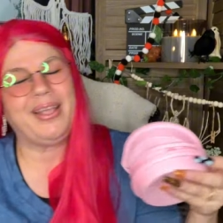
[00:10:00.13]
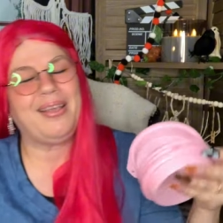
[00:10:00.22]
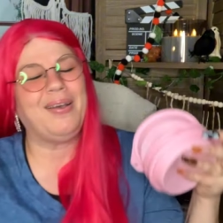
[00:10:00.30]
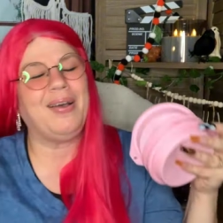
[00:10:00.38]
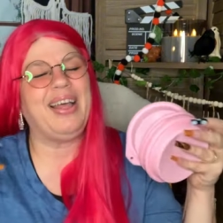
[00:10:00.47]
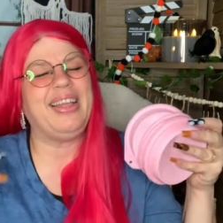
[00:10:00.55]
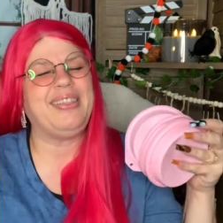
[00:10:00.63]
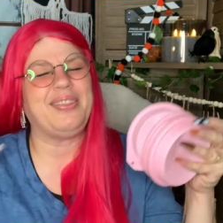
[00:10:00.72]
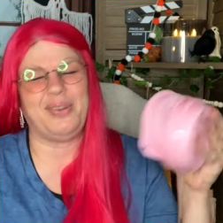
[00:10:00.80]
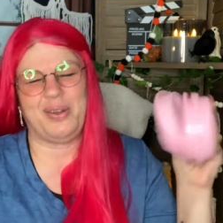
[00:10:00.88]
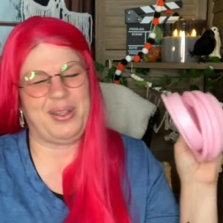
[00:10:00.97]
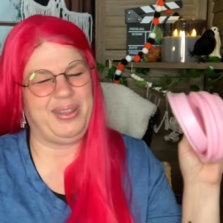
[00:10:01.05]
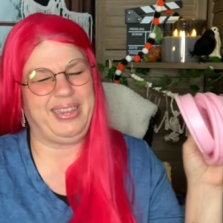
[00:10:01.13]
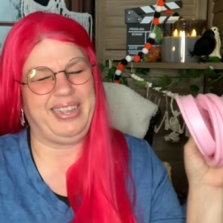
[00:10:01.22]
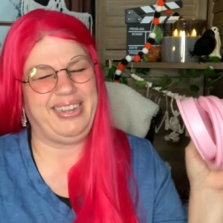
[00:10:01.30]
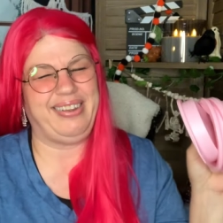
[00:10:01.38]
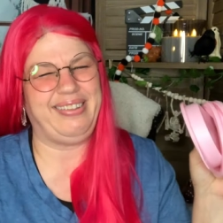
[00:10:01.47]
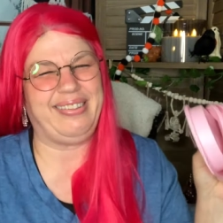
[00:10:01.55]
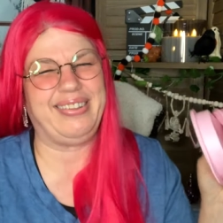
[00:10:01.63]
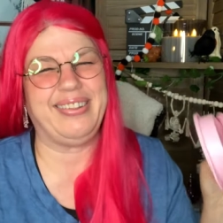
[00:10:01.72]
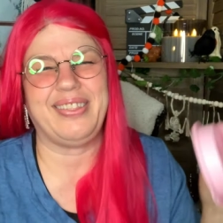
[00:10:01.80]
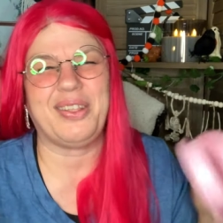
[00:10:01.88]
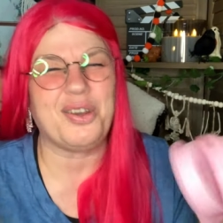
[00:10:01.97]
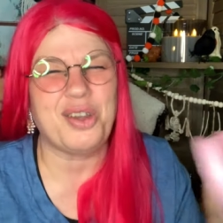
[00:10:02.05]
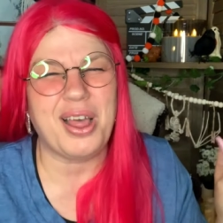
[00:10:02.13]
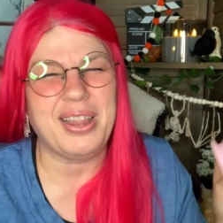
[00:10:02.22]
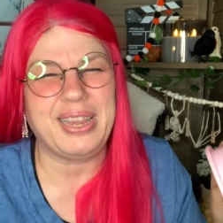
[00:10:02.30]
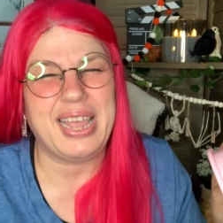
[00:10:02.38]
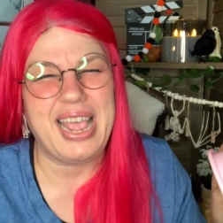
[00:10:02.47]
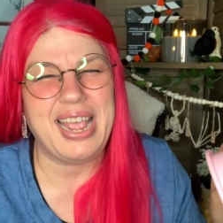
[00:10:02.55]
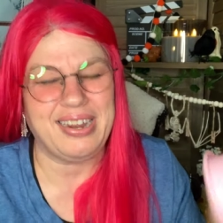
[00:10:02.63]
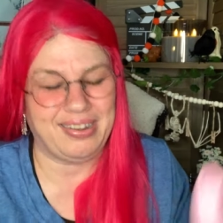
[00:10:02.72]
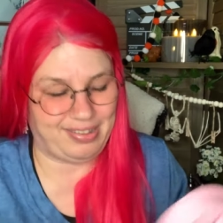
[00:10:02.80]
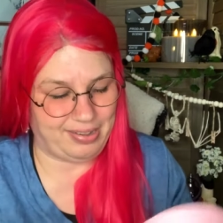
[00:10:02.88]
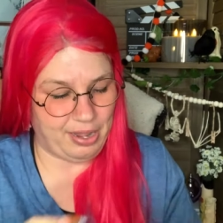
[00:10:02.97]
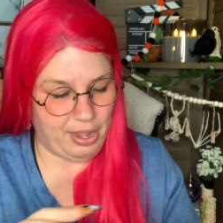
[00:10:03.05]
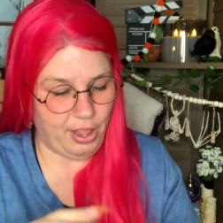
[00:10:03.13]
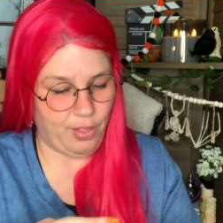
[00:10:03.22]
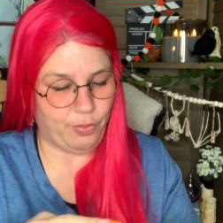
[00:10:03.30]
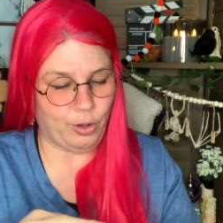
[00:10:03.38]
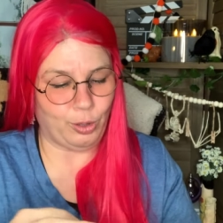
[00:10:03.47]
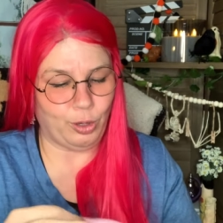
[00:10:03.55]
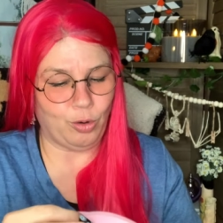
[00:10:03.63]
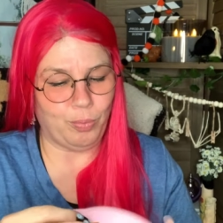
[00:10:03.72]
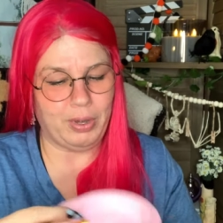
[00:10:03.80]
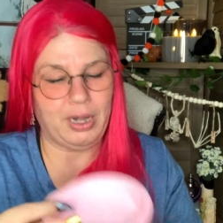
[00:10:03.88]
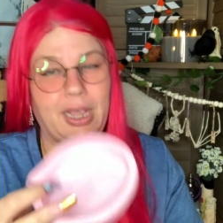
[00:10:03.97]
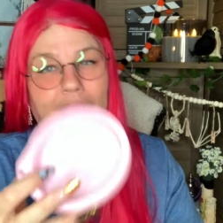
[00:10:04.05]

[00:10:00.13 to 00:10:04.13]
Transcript: god. They're not lids. They're not lids. They're little mini